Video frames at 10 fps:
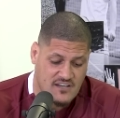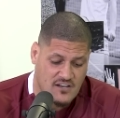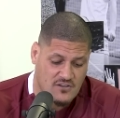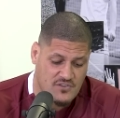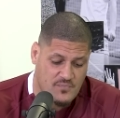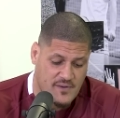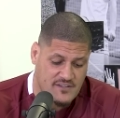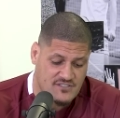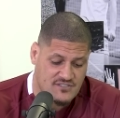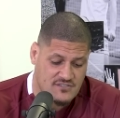You know, look at the
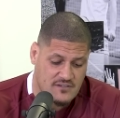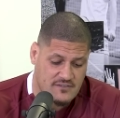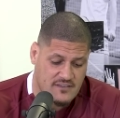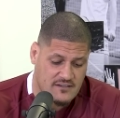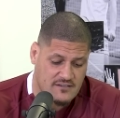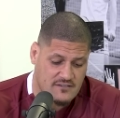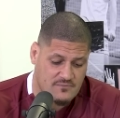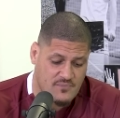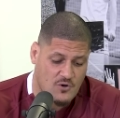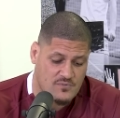bench that
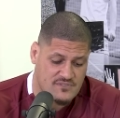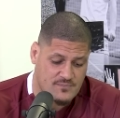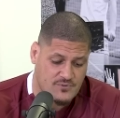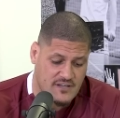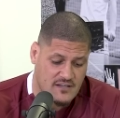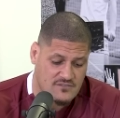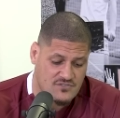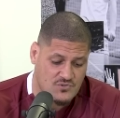Melbourne's putting out: